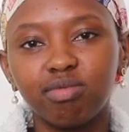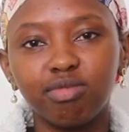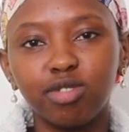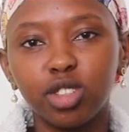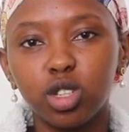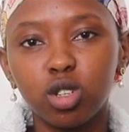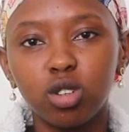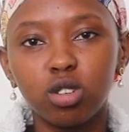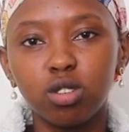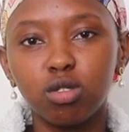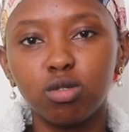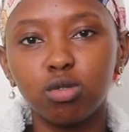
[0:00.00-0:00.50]

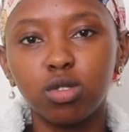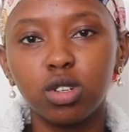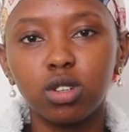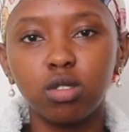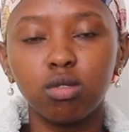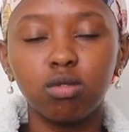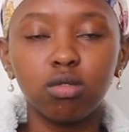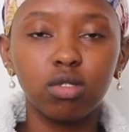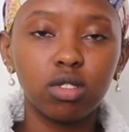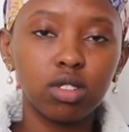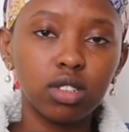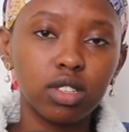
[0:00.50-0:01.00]
you know,
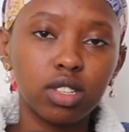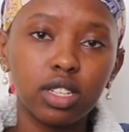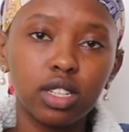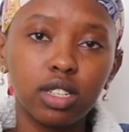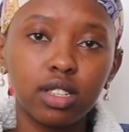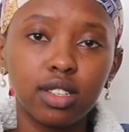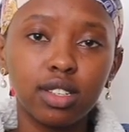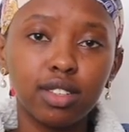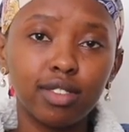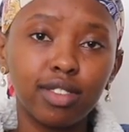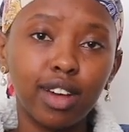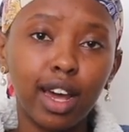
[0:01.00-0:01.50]
we'll
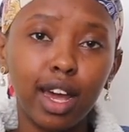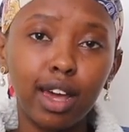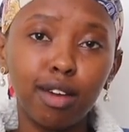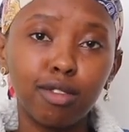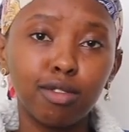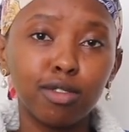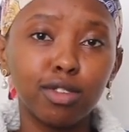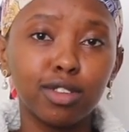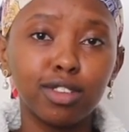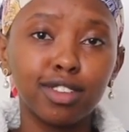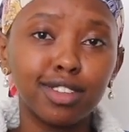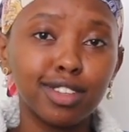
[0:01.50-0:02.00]
still survive,
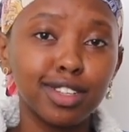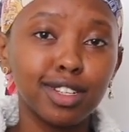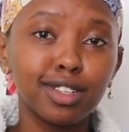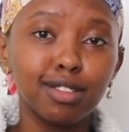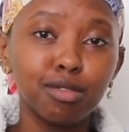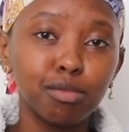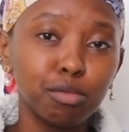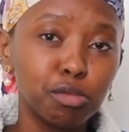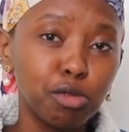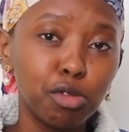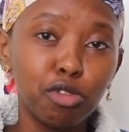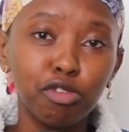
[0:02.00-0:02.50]
we'll
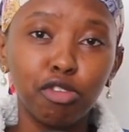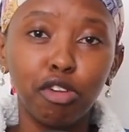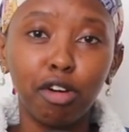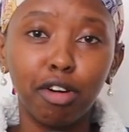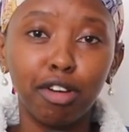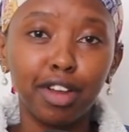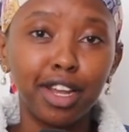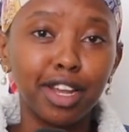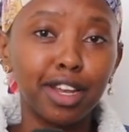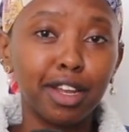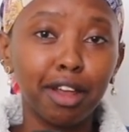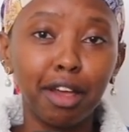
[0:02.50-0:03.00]
still move
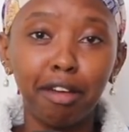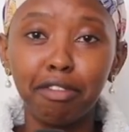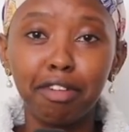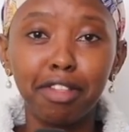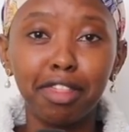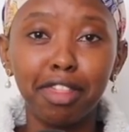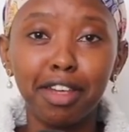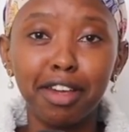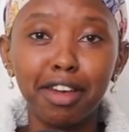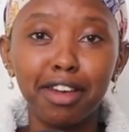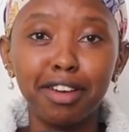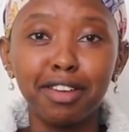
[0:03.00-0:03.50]
on and
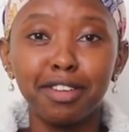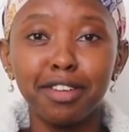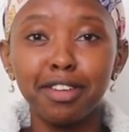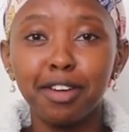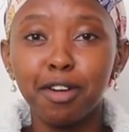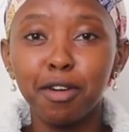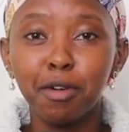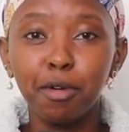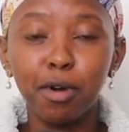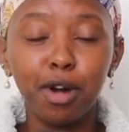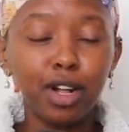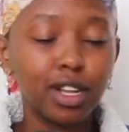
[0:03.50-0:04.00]
everything.
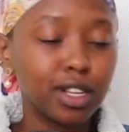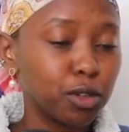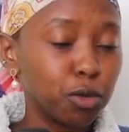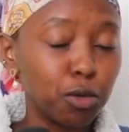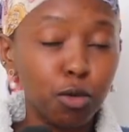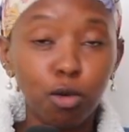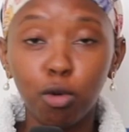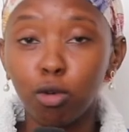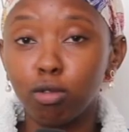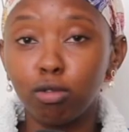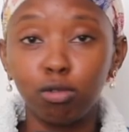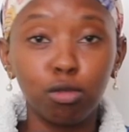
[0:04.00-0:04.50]

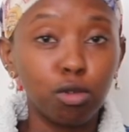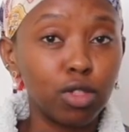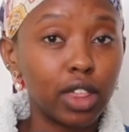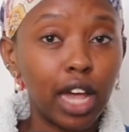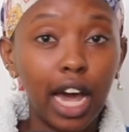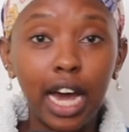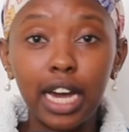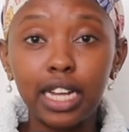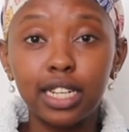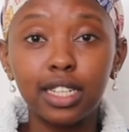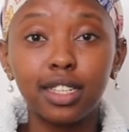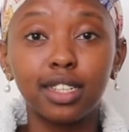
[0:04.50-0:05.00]
Well, with
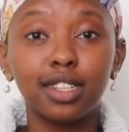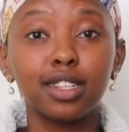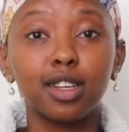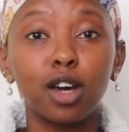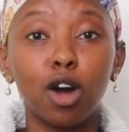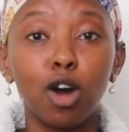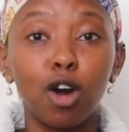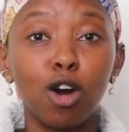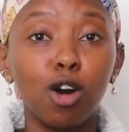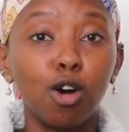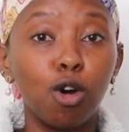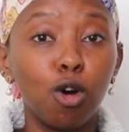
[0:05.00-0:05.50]
that,
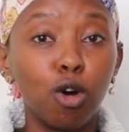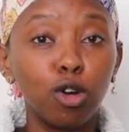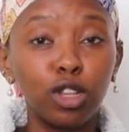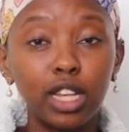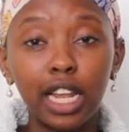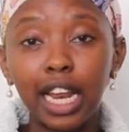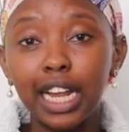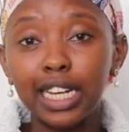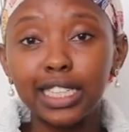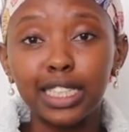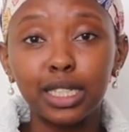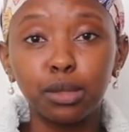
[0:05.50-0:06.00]
on
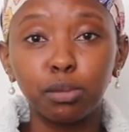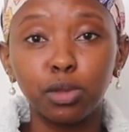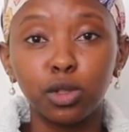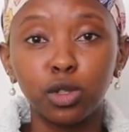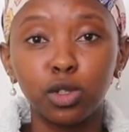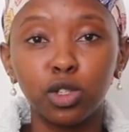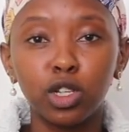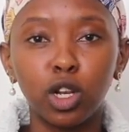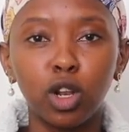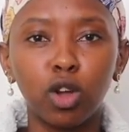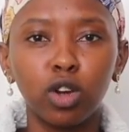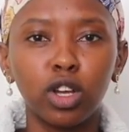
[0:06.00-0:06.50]
the last
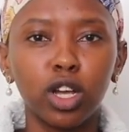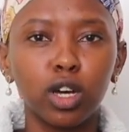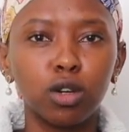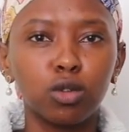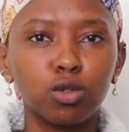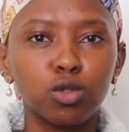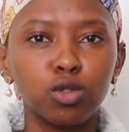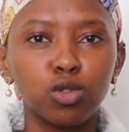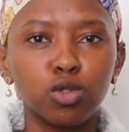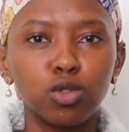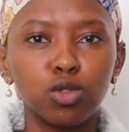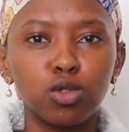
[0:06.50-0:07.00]
episode, nilongea
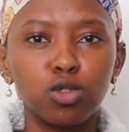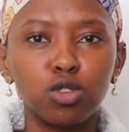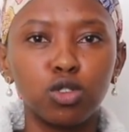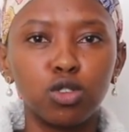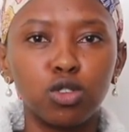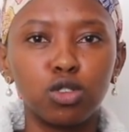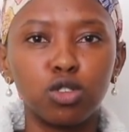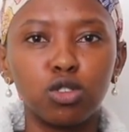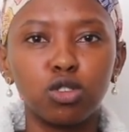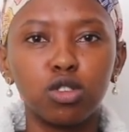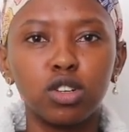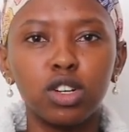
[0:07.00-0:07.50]

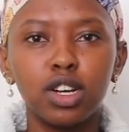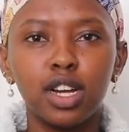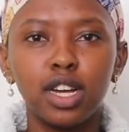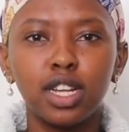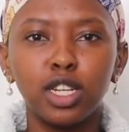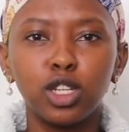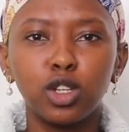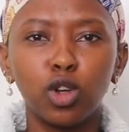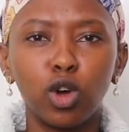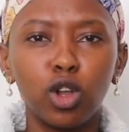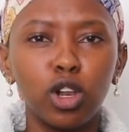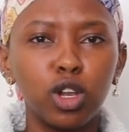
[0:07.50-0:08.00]
kuhusu
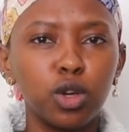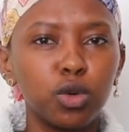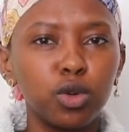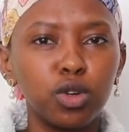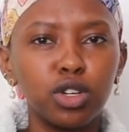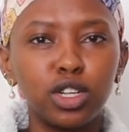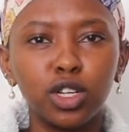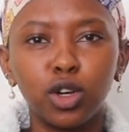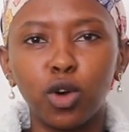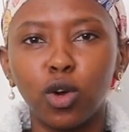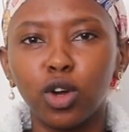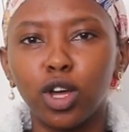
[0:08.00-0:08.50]

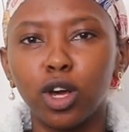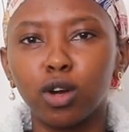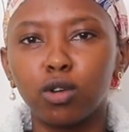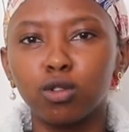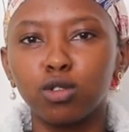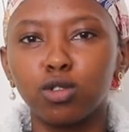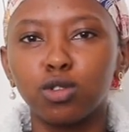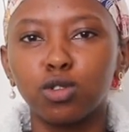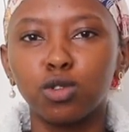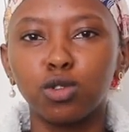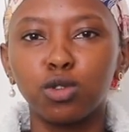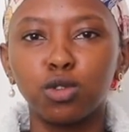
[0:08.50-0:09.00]
Nollywood, nikongea
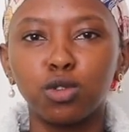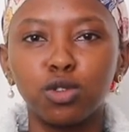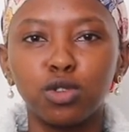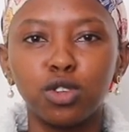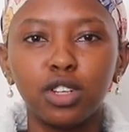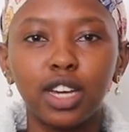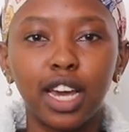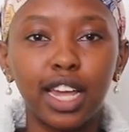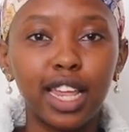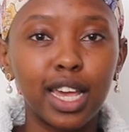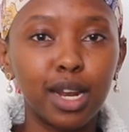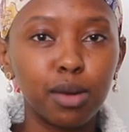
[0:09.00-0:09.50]
kuhusu
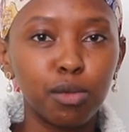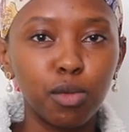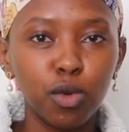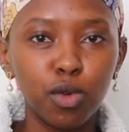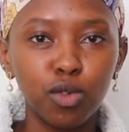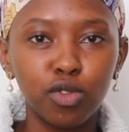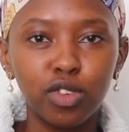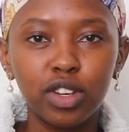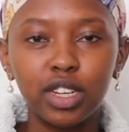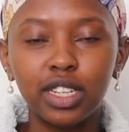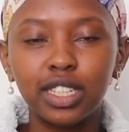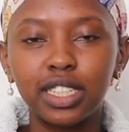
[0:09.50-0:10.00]
Kenyan
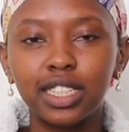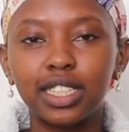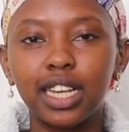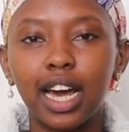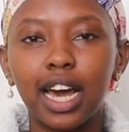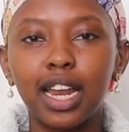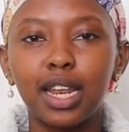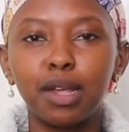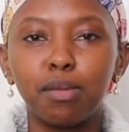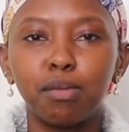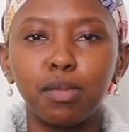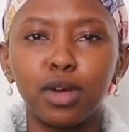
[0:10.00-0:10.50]
movies,
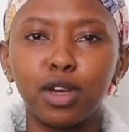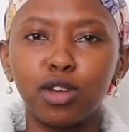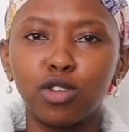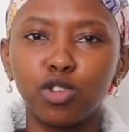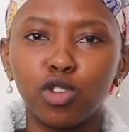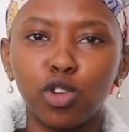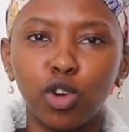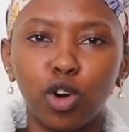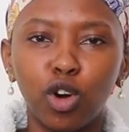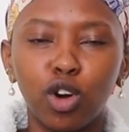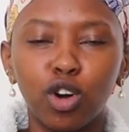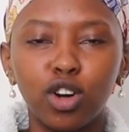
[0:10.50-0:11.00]

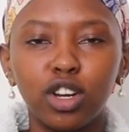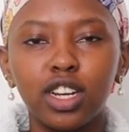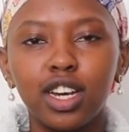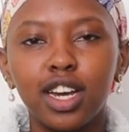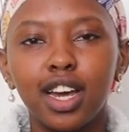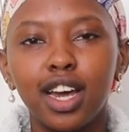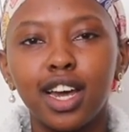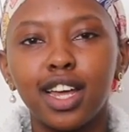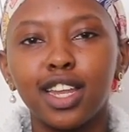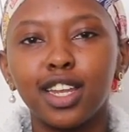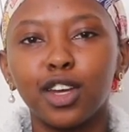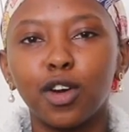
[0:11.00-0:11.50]
animation,
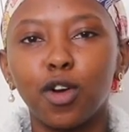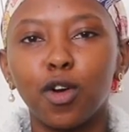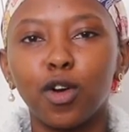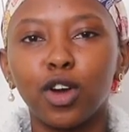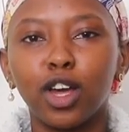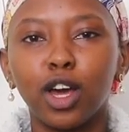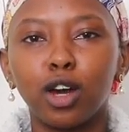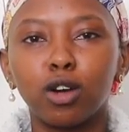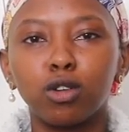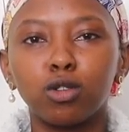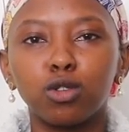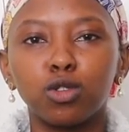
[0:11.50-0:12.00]

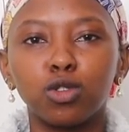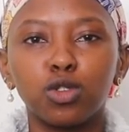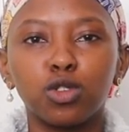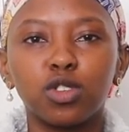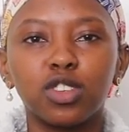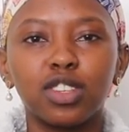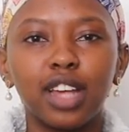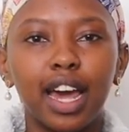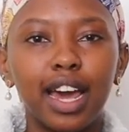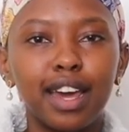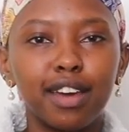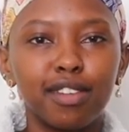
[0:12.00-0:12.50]
nikongea kuhusu
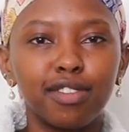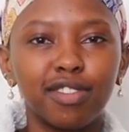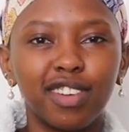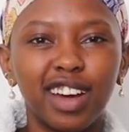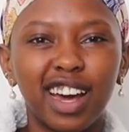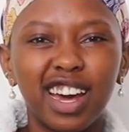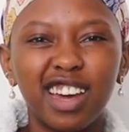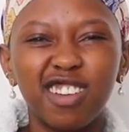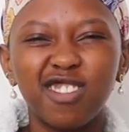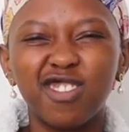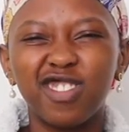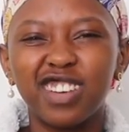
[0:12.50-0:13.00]

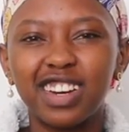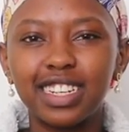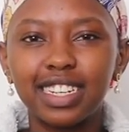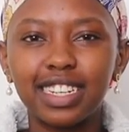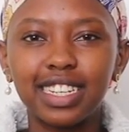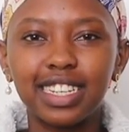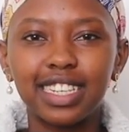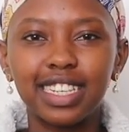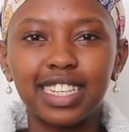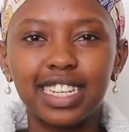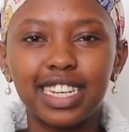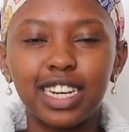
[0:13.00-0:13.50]
sci-fi,
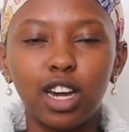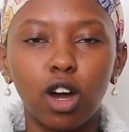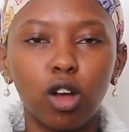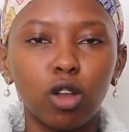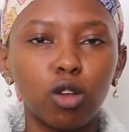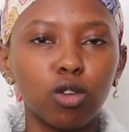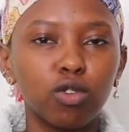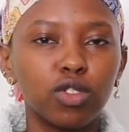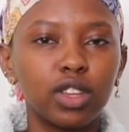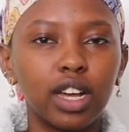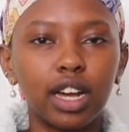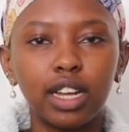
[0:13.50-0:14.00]
fantasy, all
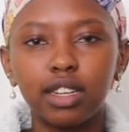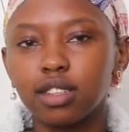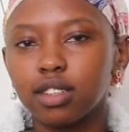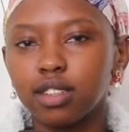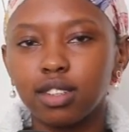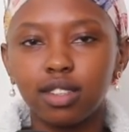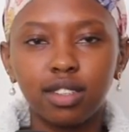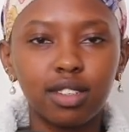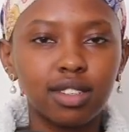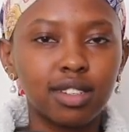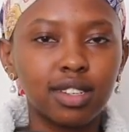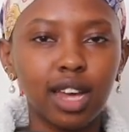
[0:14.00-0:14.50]
of that
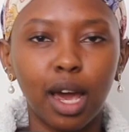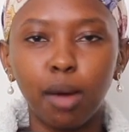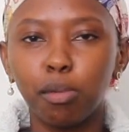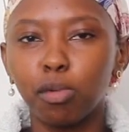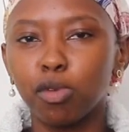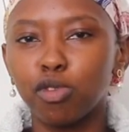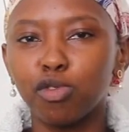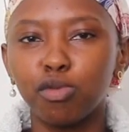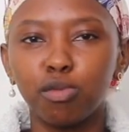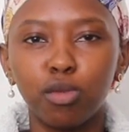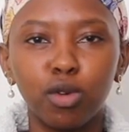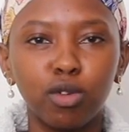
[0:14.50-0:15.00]
type
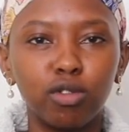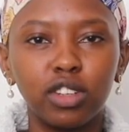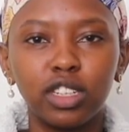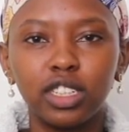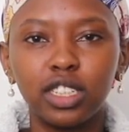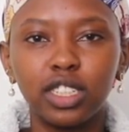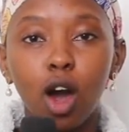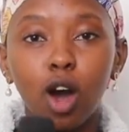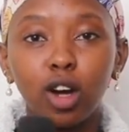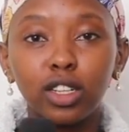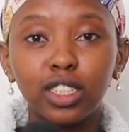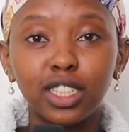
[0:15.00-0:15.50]
of
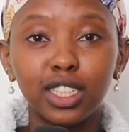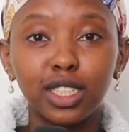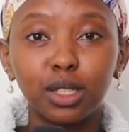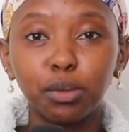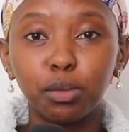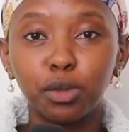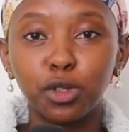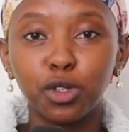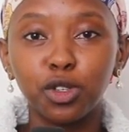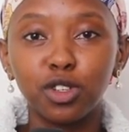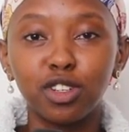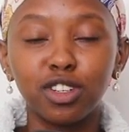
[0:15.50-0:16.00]
movies. On this
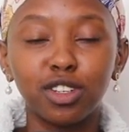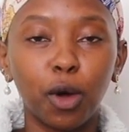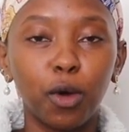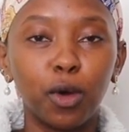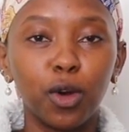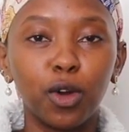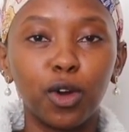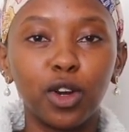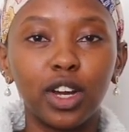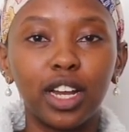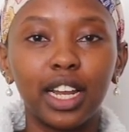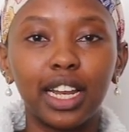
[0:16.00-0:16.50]
episode,
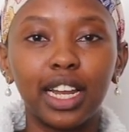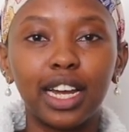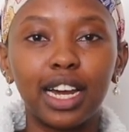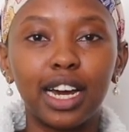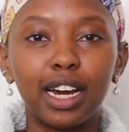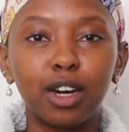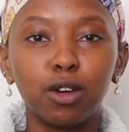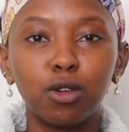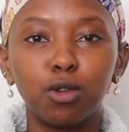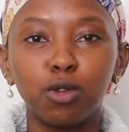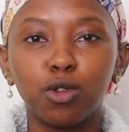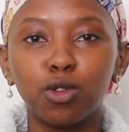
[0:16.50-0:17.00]
nitakuwa
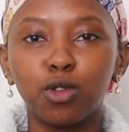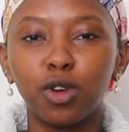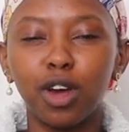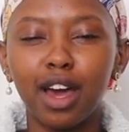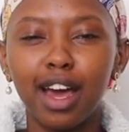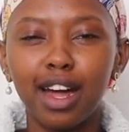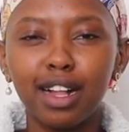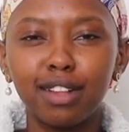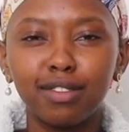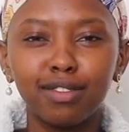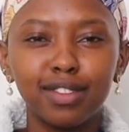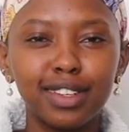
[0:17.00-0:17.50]
naongelea kuhusu
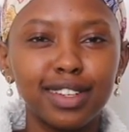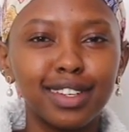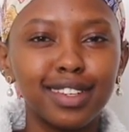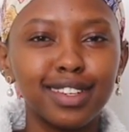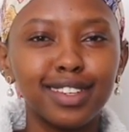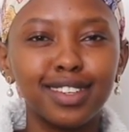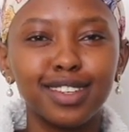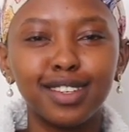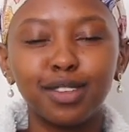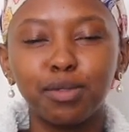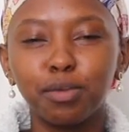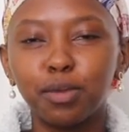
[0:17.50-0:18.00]

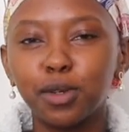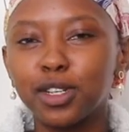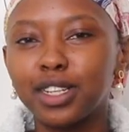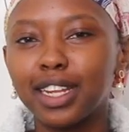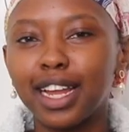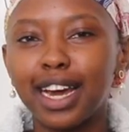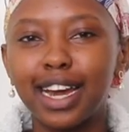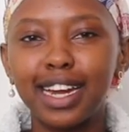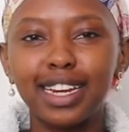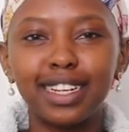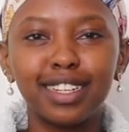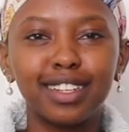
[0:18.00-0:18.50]
Elvis,
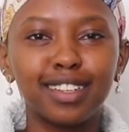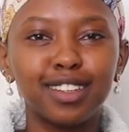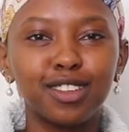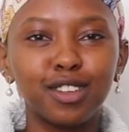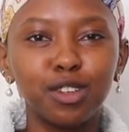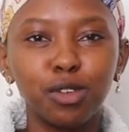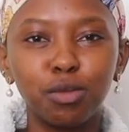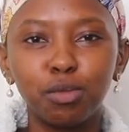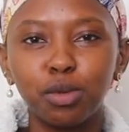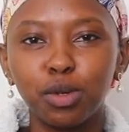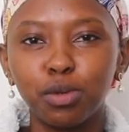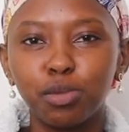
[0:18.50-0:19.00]
Moonlight,
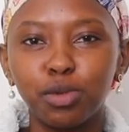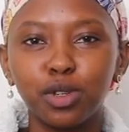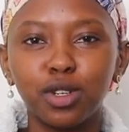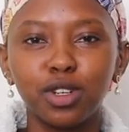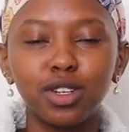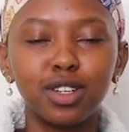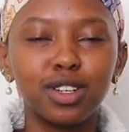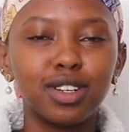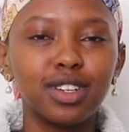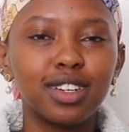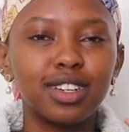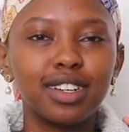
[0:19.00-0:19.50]
You
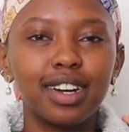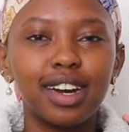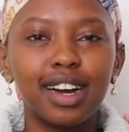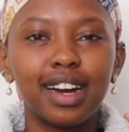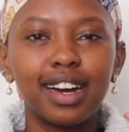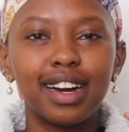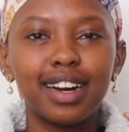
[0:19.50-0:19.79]
People,